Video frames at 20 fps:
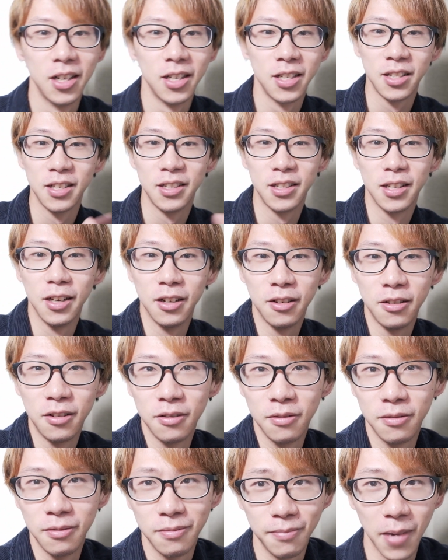
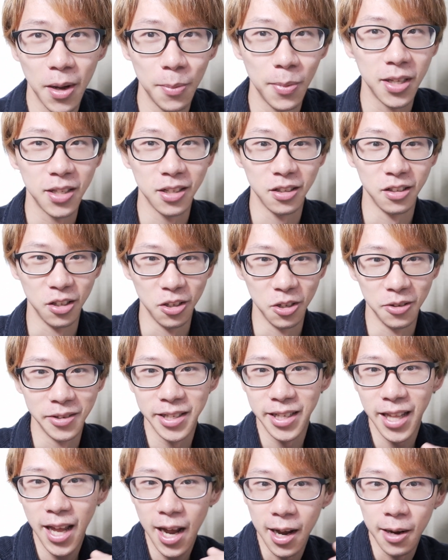So I basically
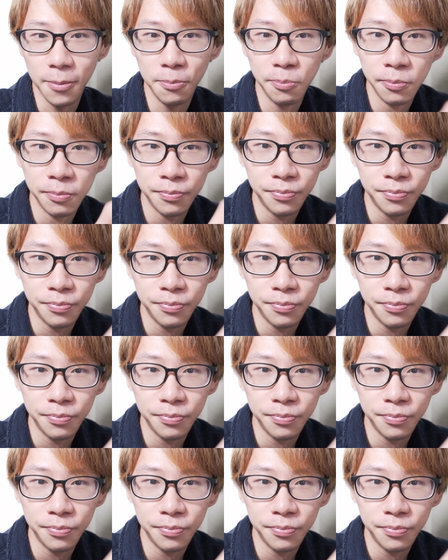use that.